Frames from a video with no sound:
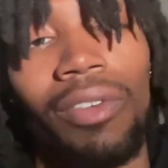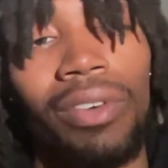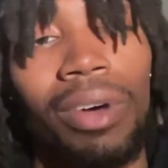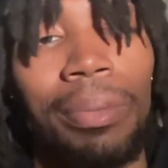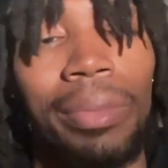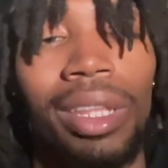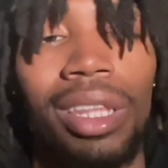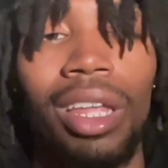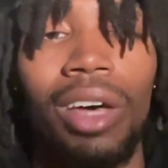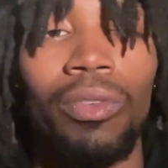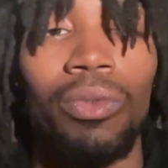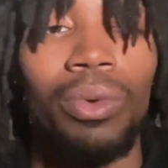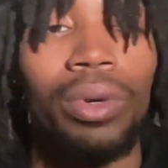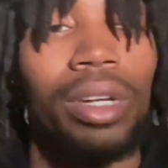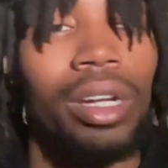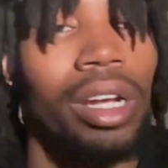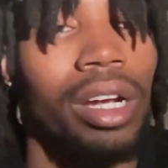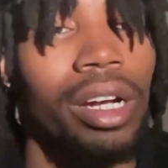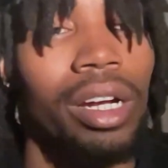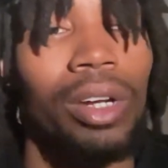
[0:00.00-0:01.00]
I'm in love with
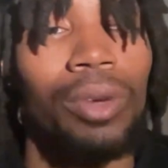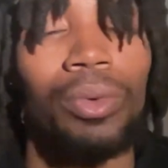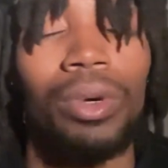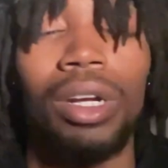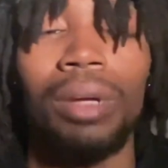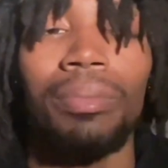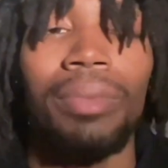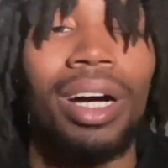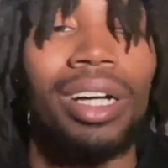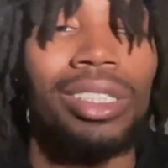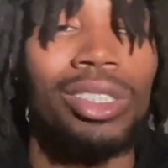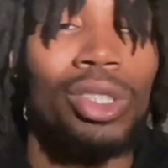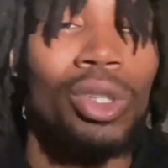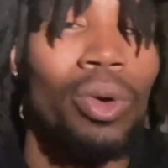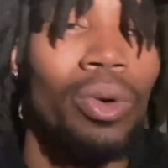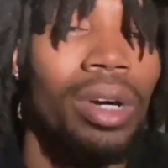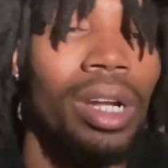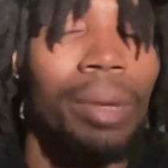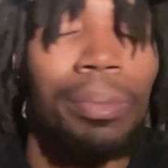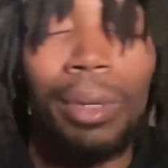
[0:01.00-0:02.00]
her. What am I
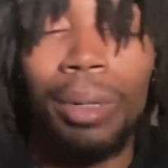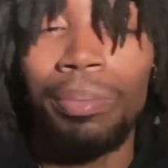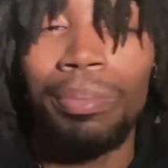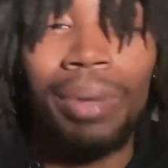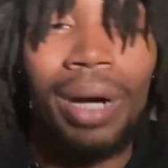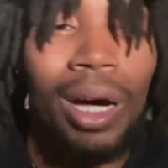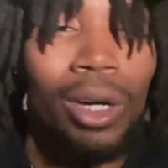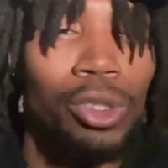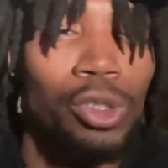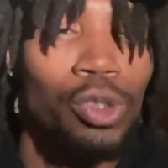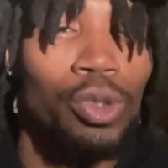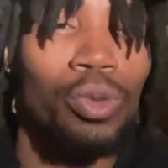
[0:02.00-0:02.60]
doing? I'm about to